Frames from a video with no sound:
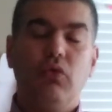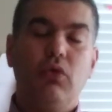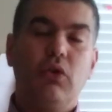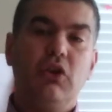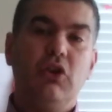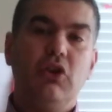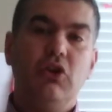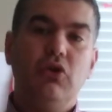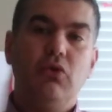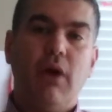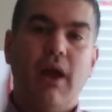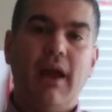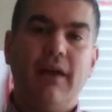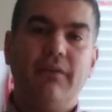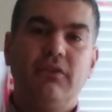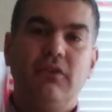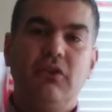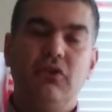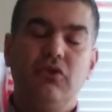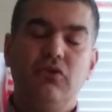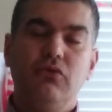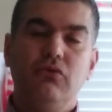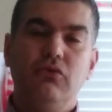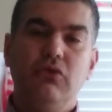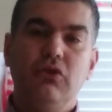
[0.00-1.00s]
you have
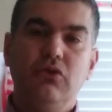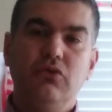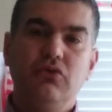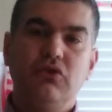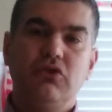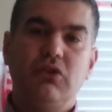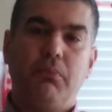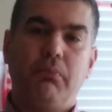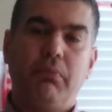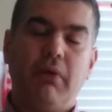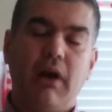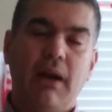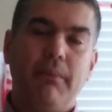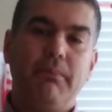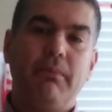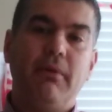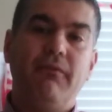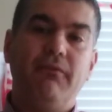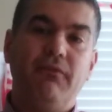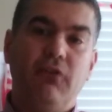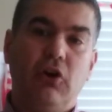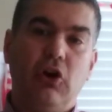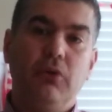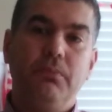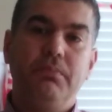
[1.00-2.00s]
to use the proper
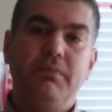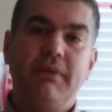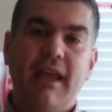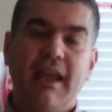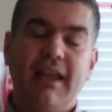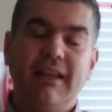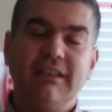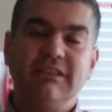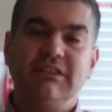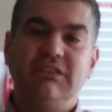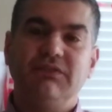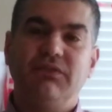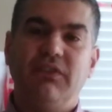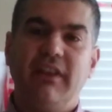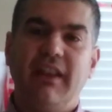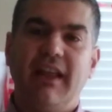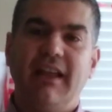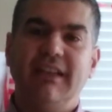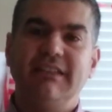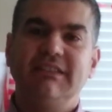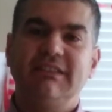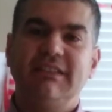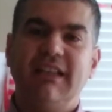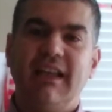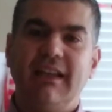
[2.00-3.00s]
verb tense for
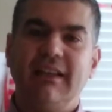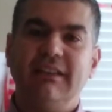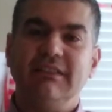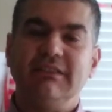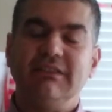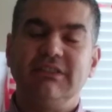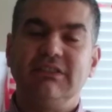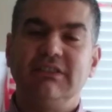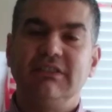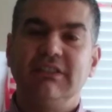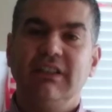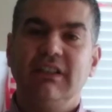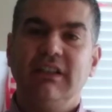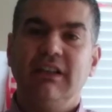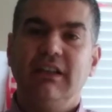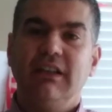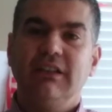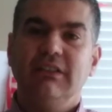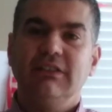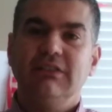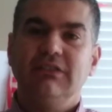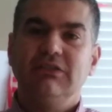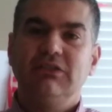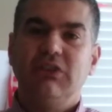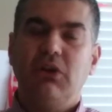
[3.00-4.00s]
that sentence.
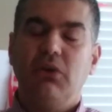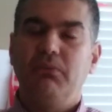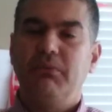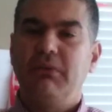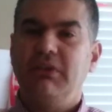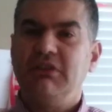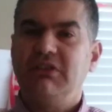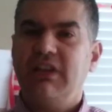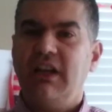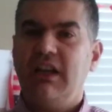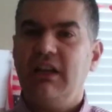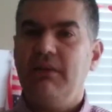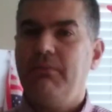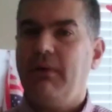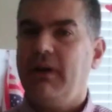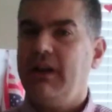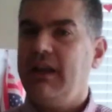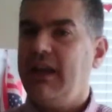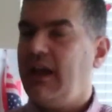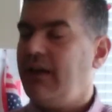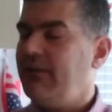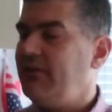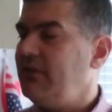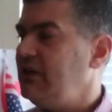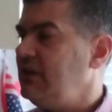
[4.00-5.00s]
So does anybody
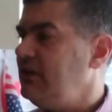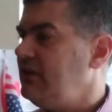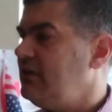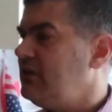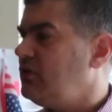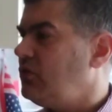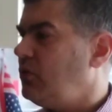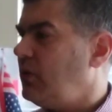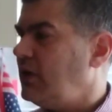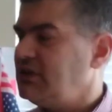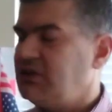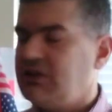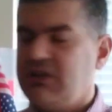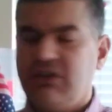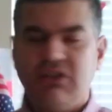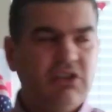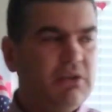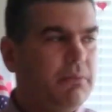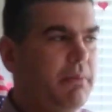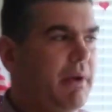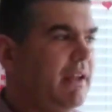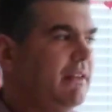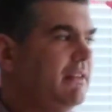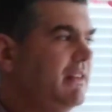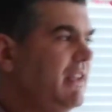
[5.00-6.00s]
have any questions
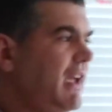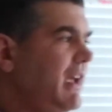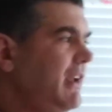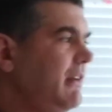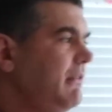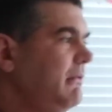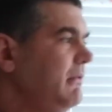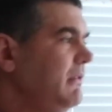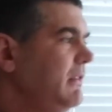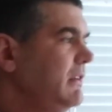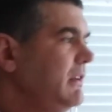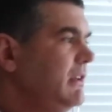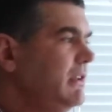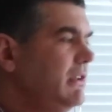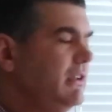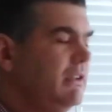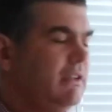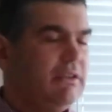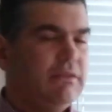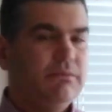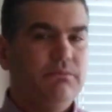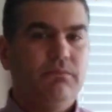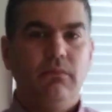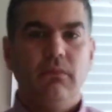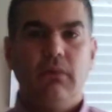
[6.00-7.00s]
about that?
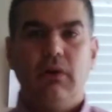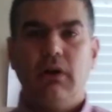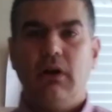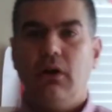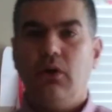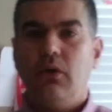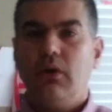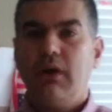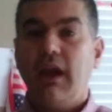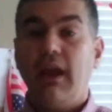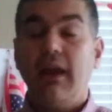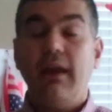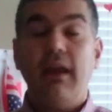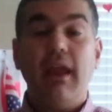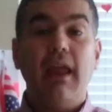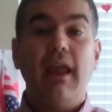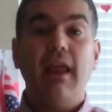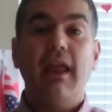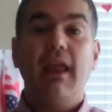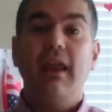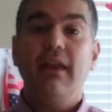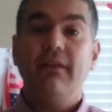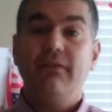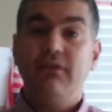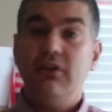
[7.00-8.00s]
Okay,
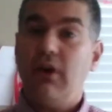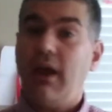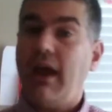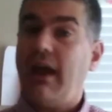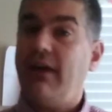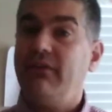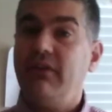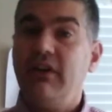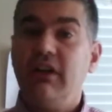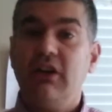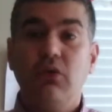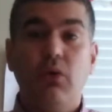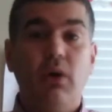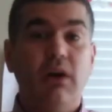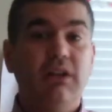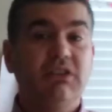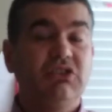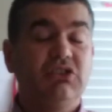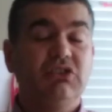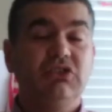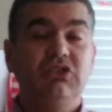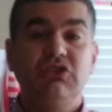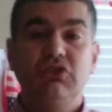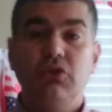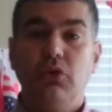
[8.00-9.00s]
if you have any
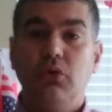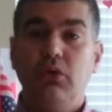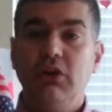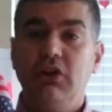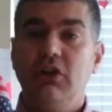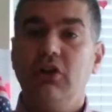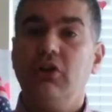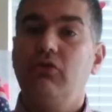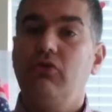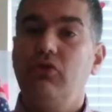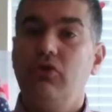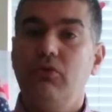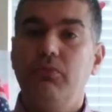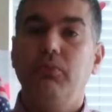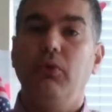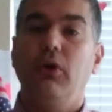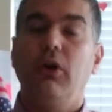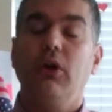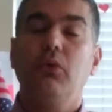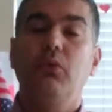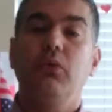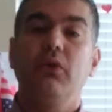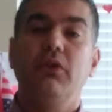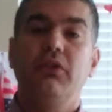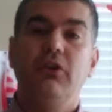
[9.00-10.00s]
questions during your group
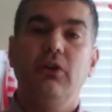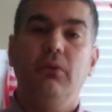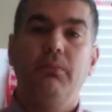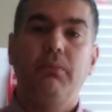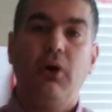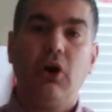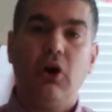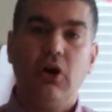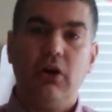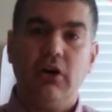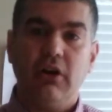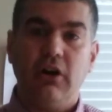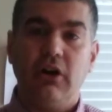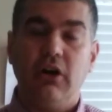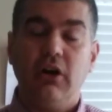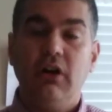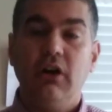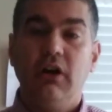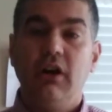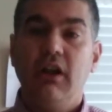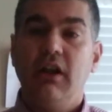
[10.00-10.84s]
work with your partner,